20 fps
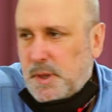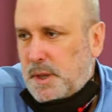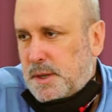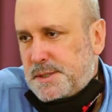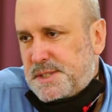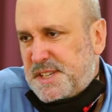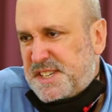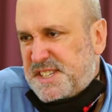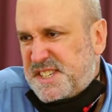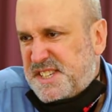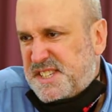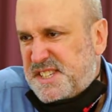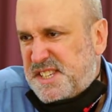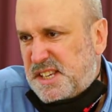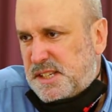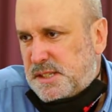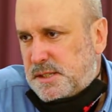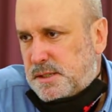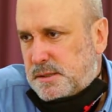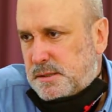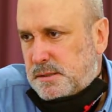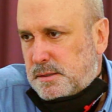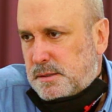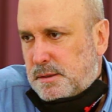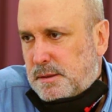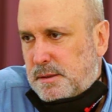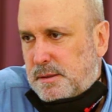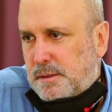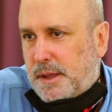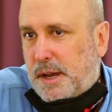666.
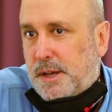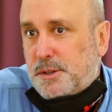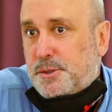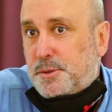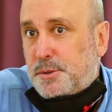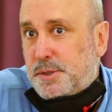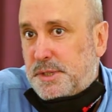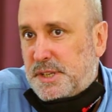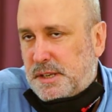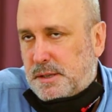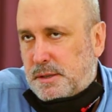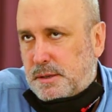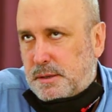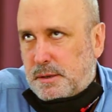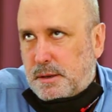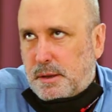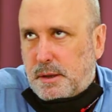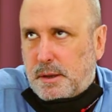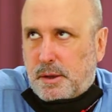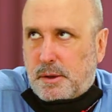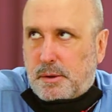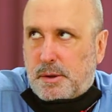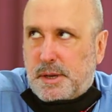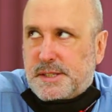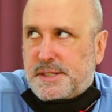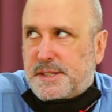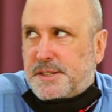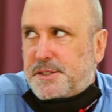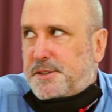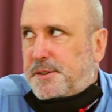Those who did, who
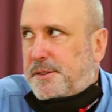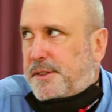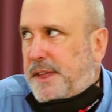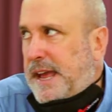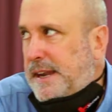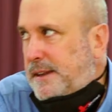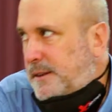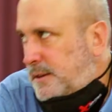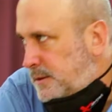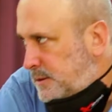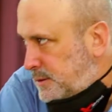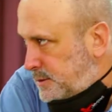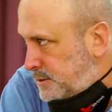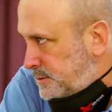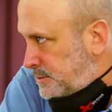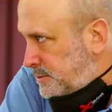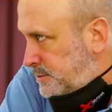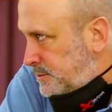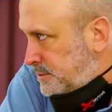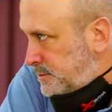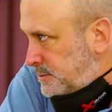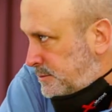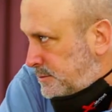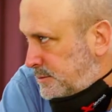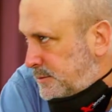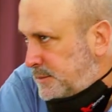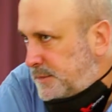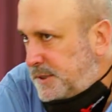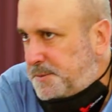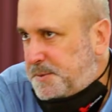listened to that
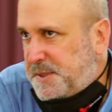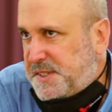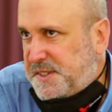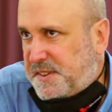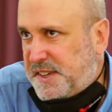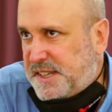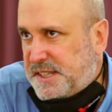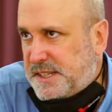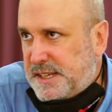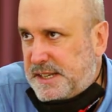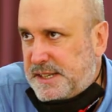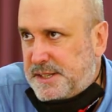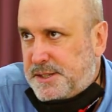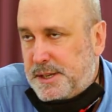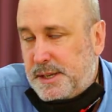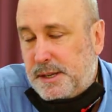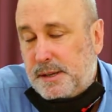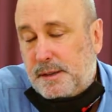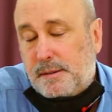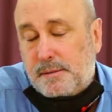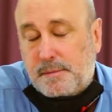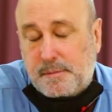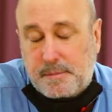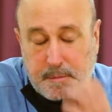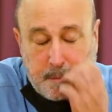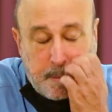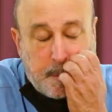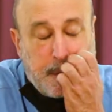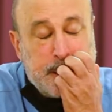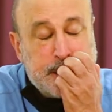specific teaching,
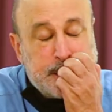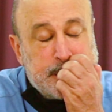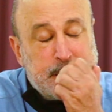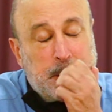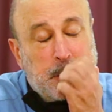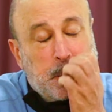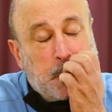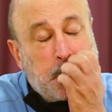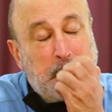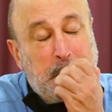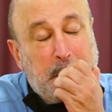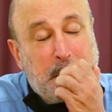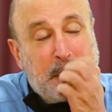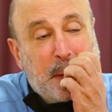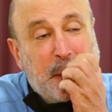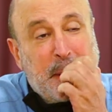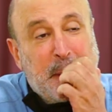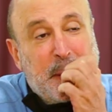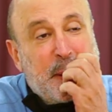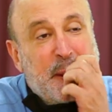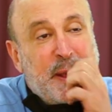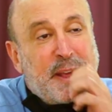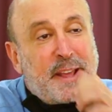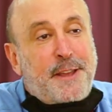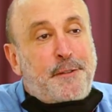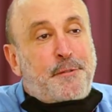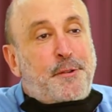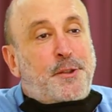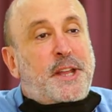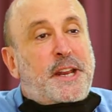praise the Lord.
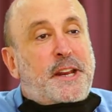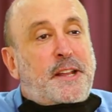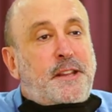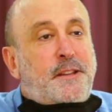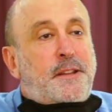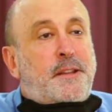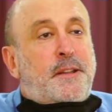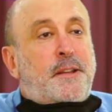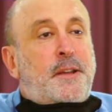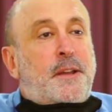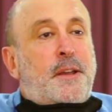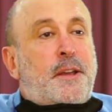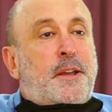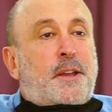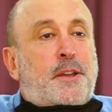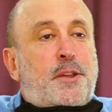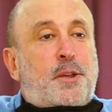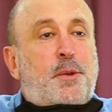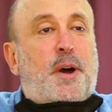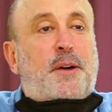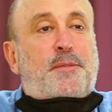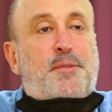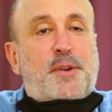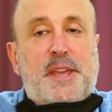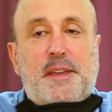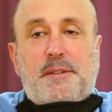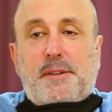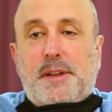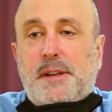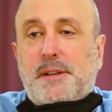If you didn't, you are
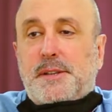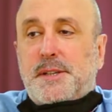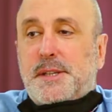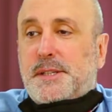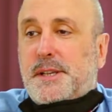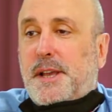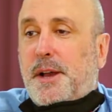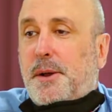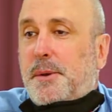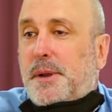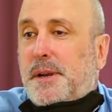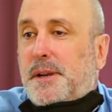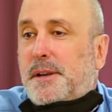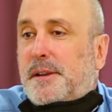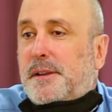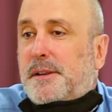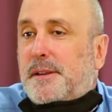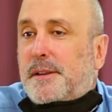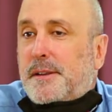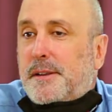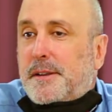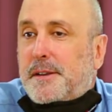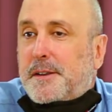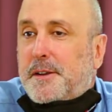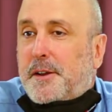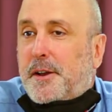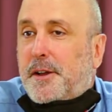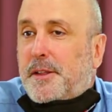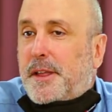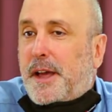forgiven. Just go and
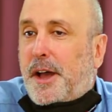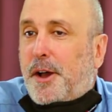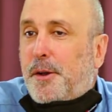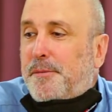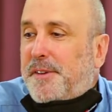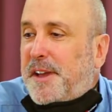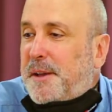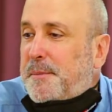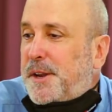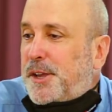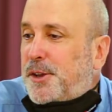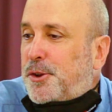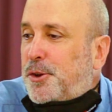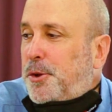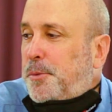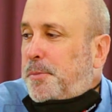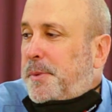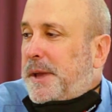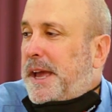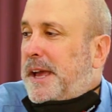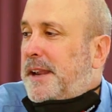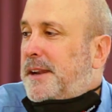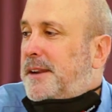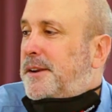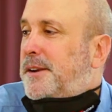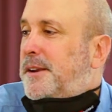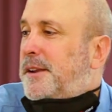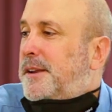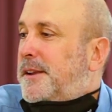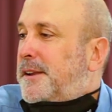on the home family group
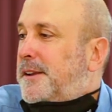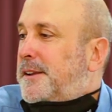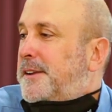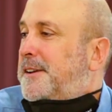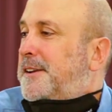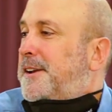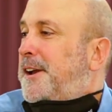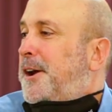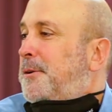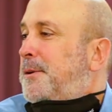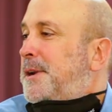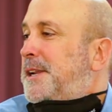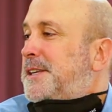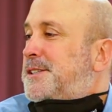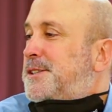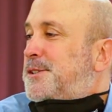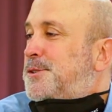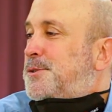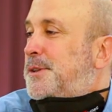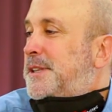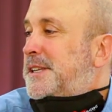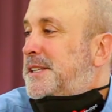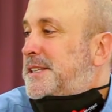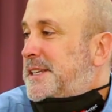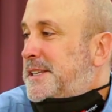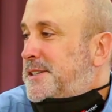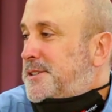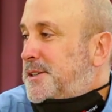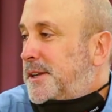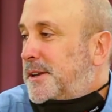and go and listen to the
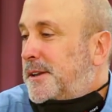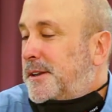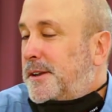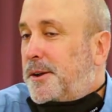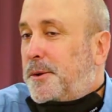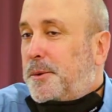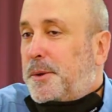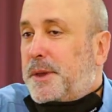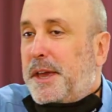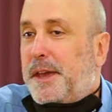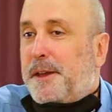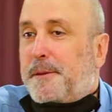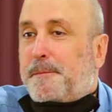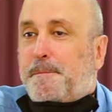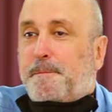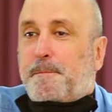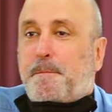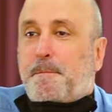teaching. Okay.